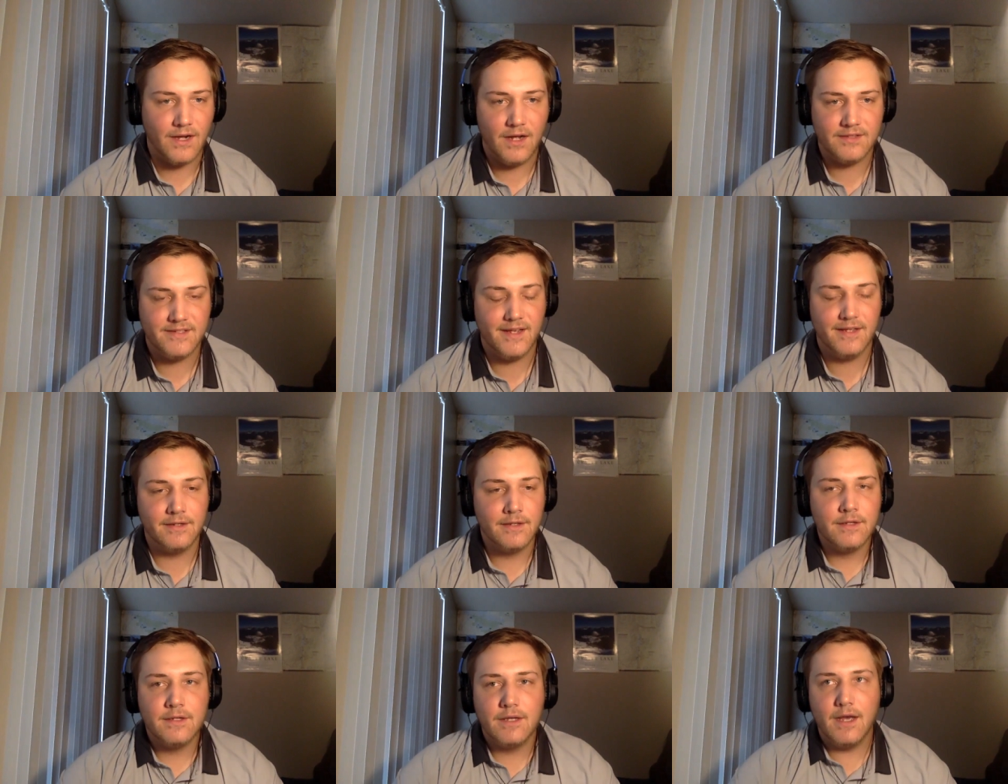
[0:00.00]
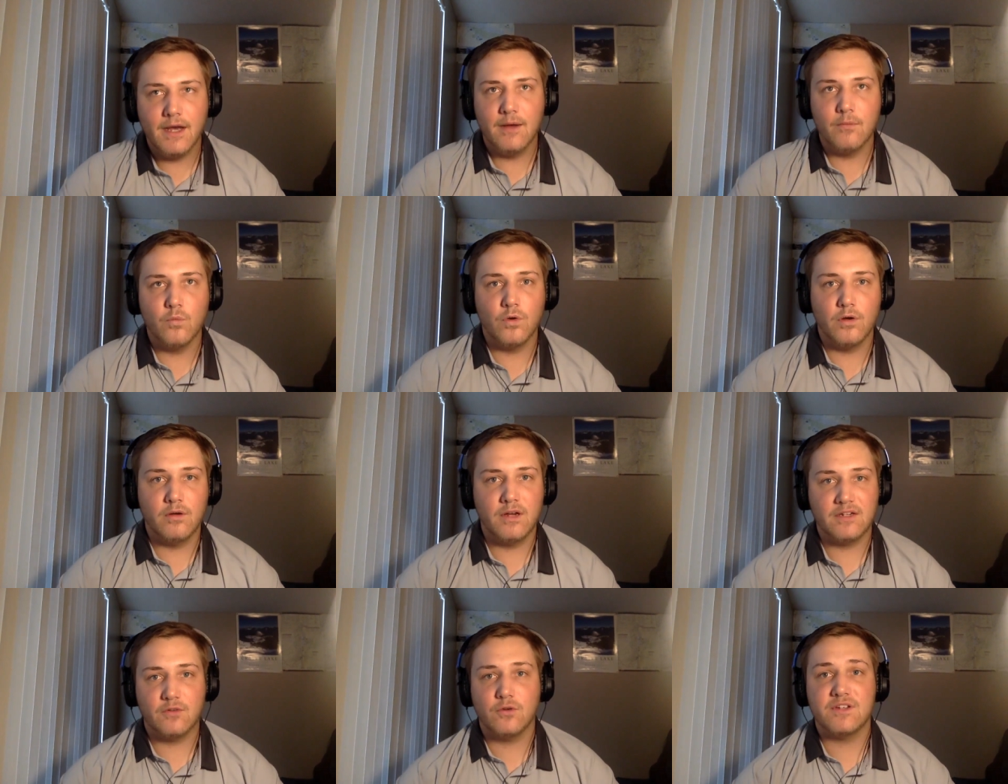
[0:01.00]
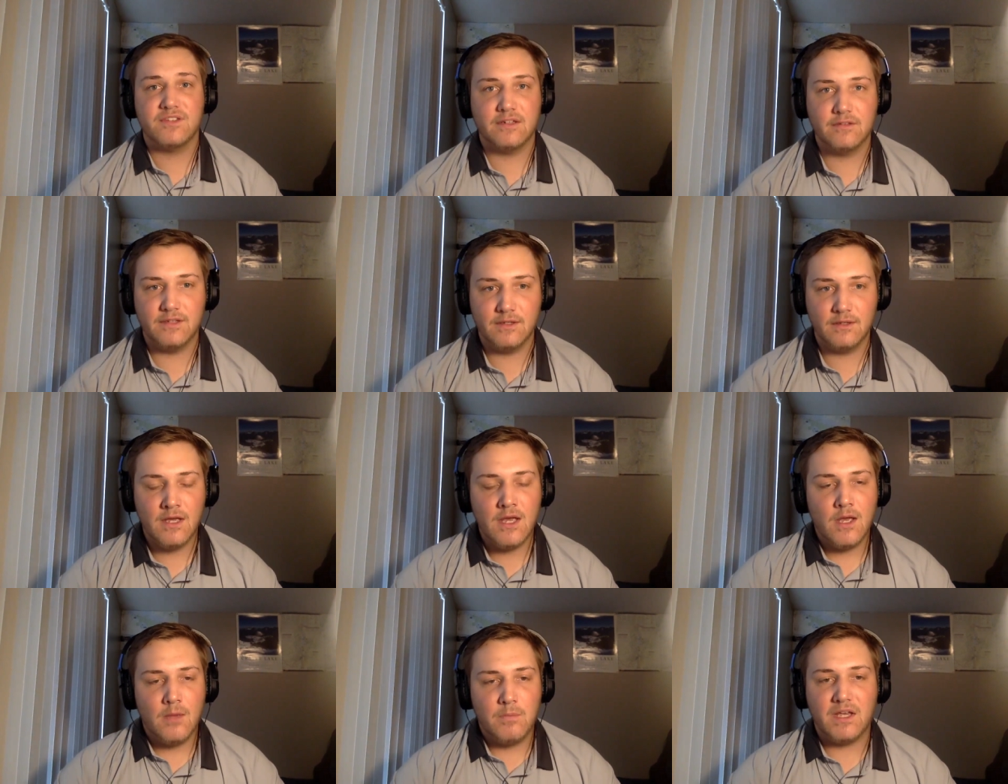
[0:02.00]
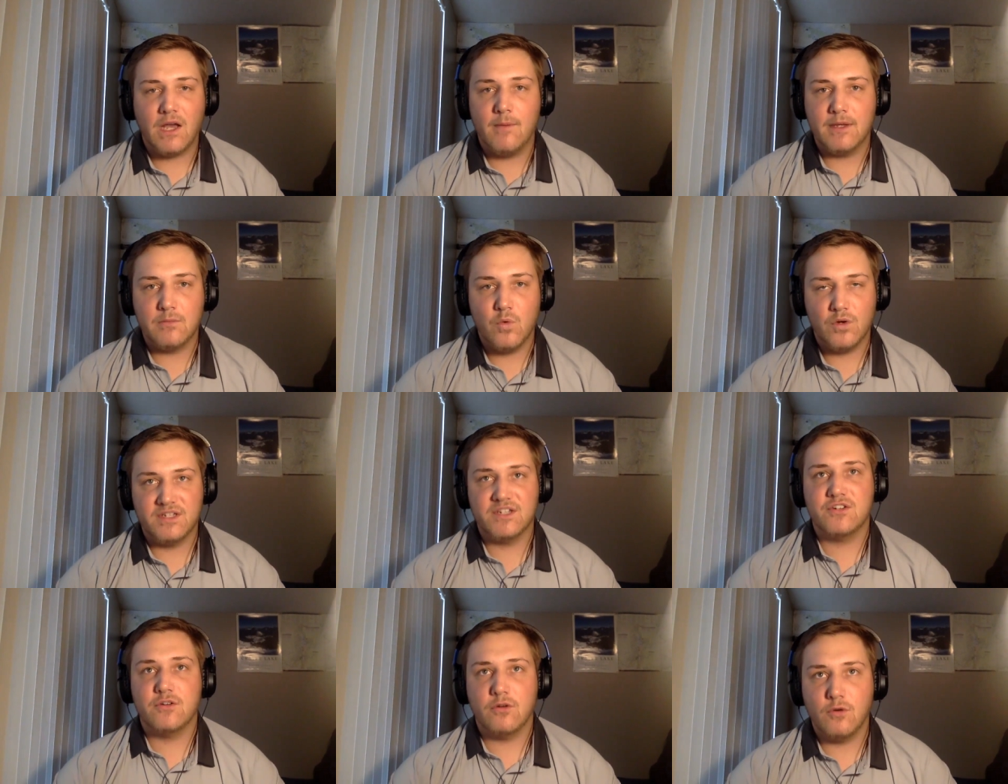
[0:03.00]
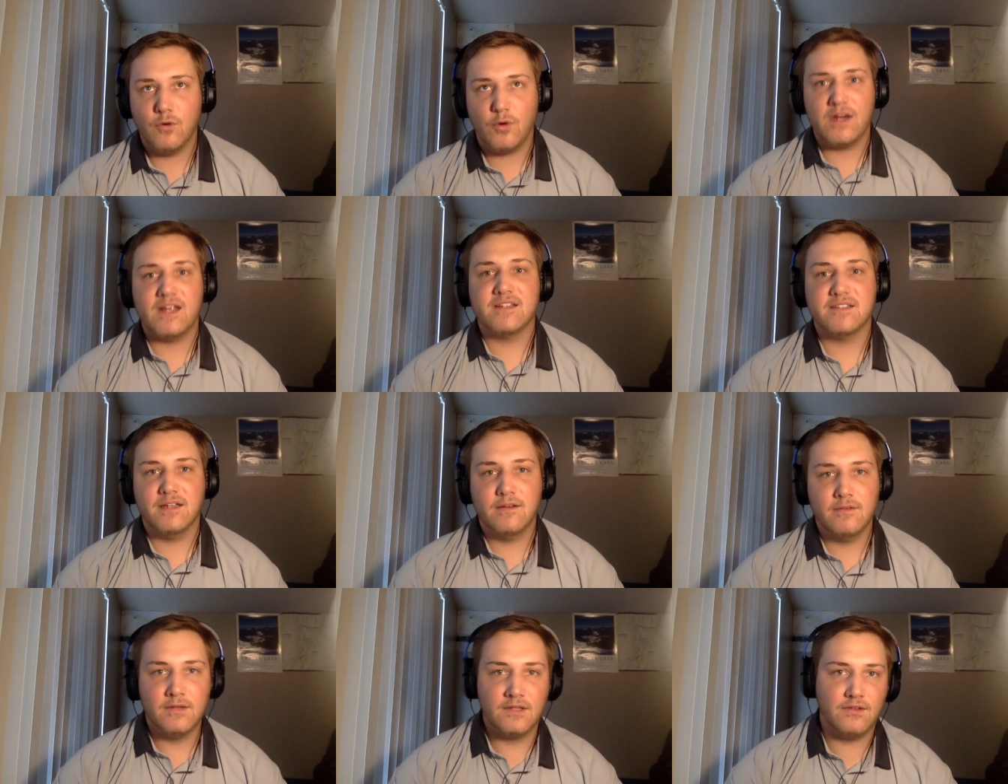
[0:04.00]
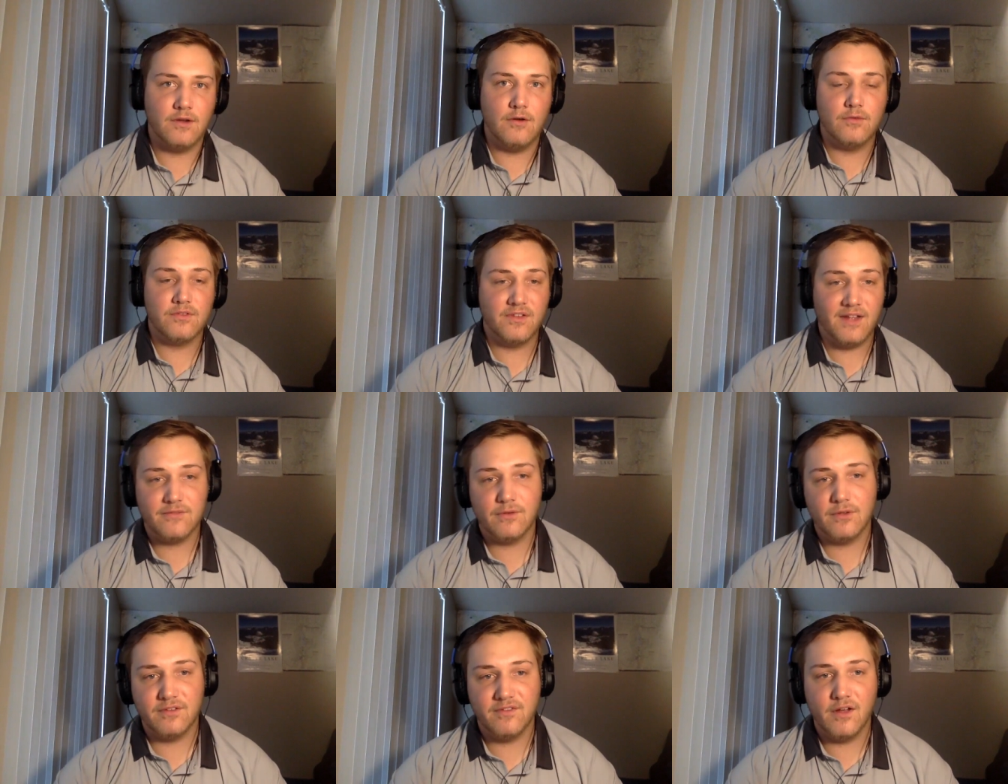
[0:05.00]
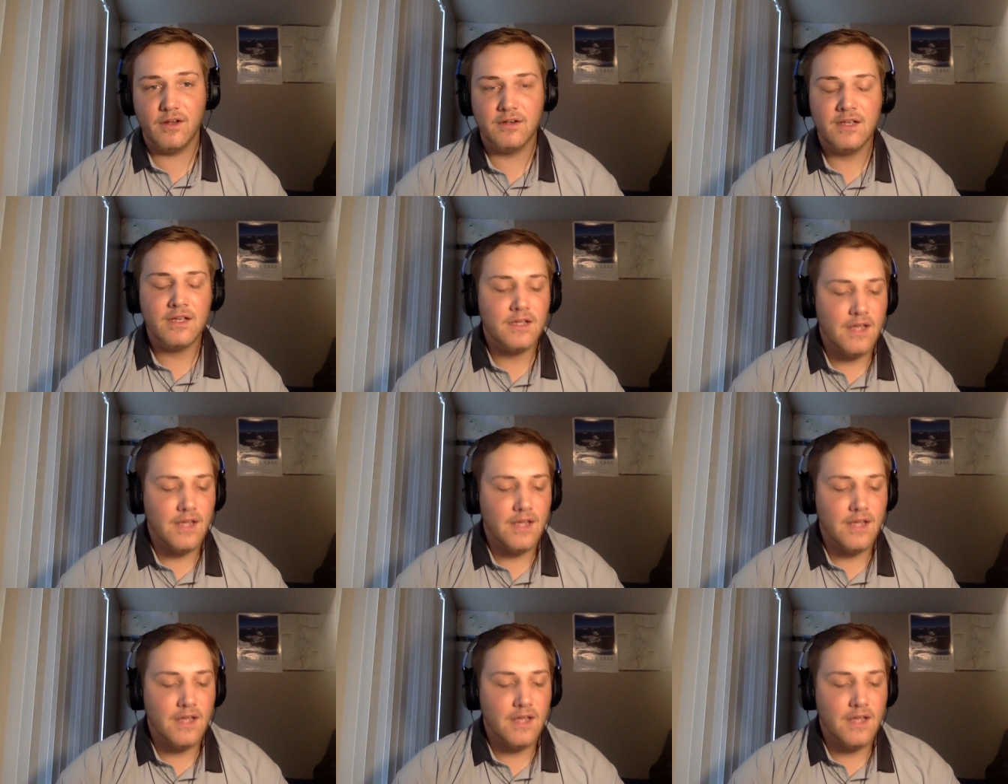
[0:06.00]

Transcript: content. We're increasingly becoming more digital oriented. So that's really fun.